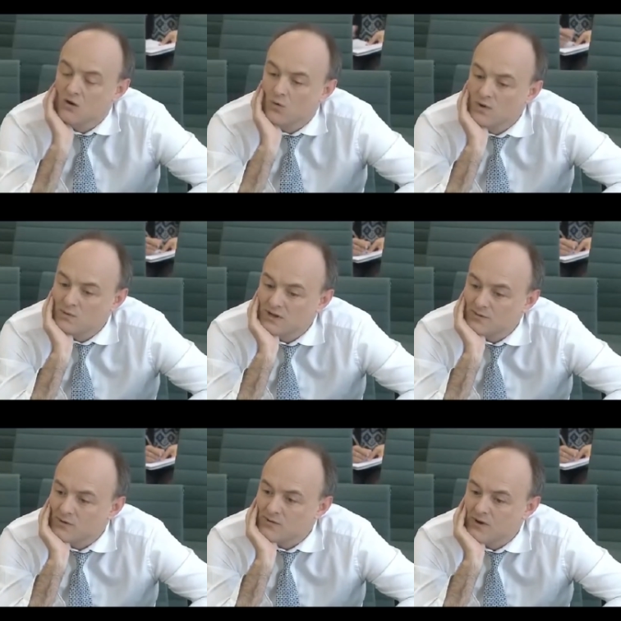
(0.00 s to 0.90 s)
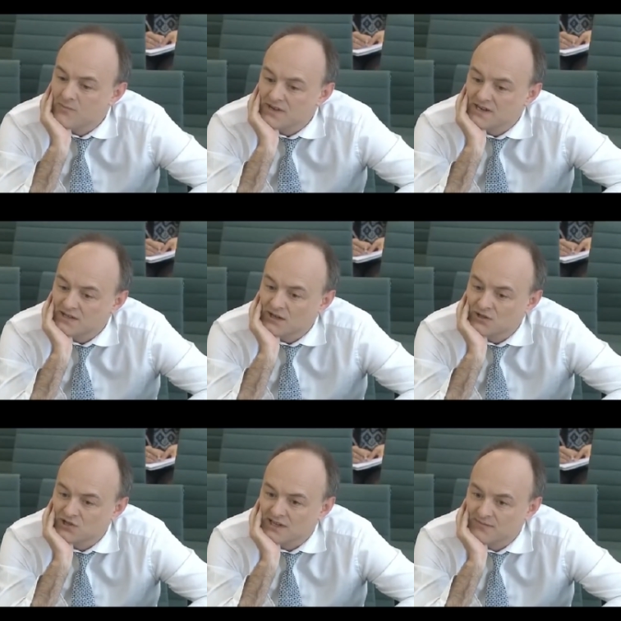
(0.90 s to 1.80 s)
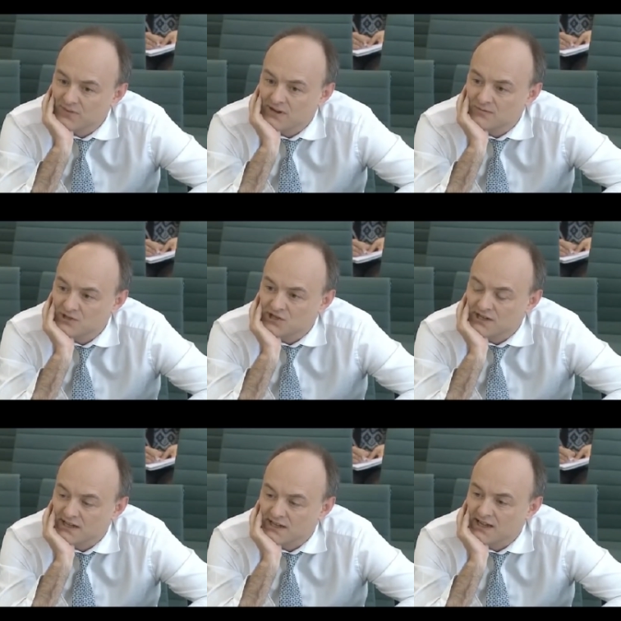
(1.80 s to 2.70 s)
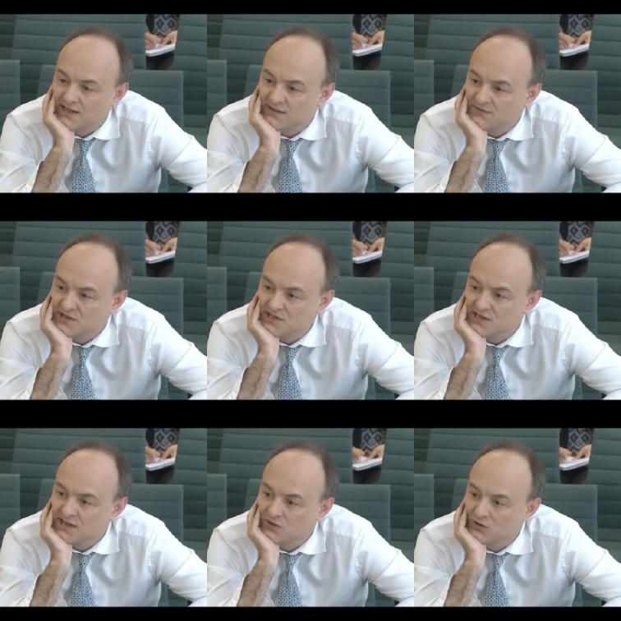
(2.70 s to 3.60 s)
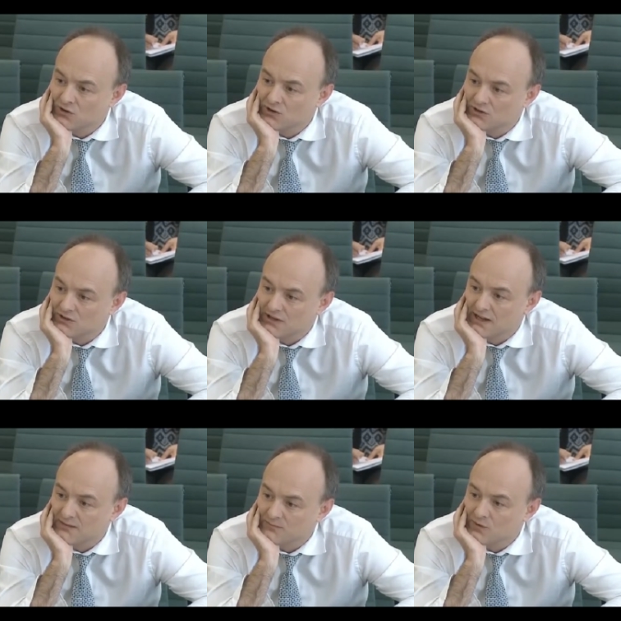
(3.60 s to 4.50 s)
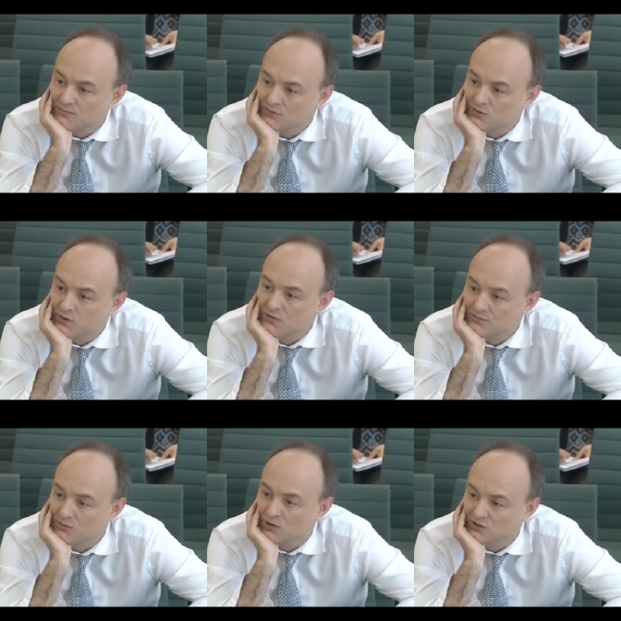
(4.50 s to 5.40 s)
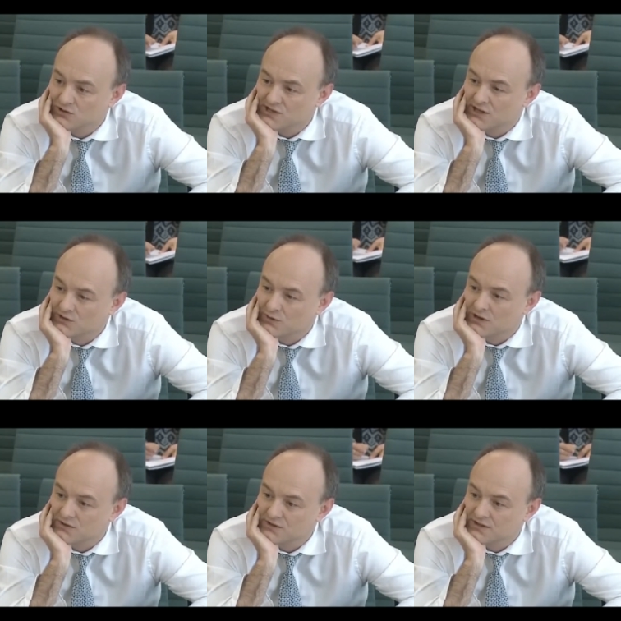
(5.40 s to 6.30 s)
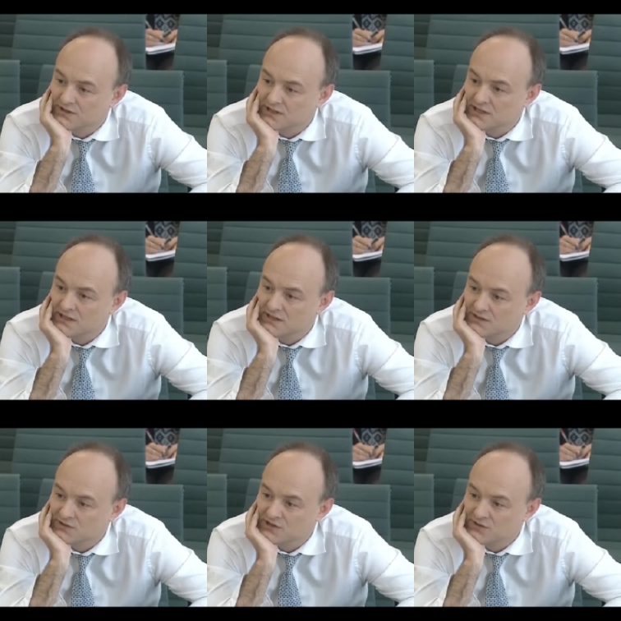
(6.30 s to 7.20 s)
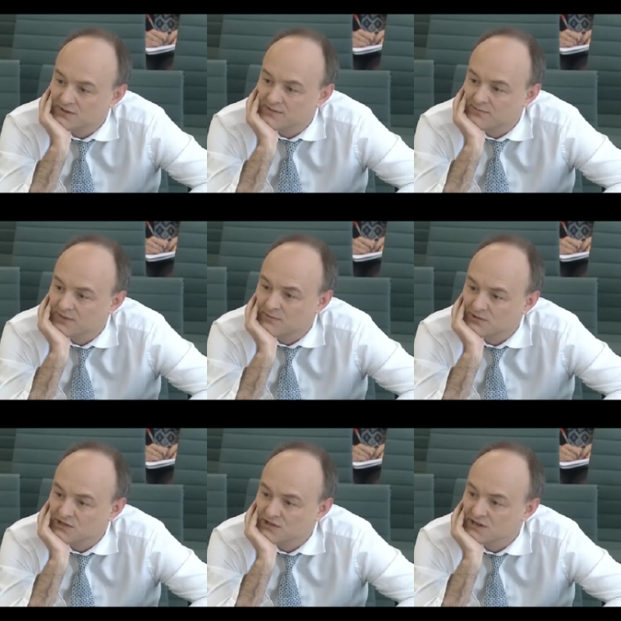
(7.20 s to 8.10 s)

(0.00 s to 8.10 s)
We will, but we won't be indulging in publishing any of the snake oil, um, quote, models, unquote, that the Treasury published.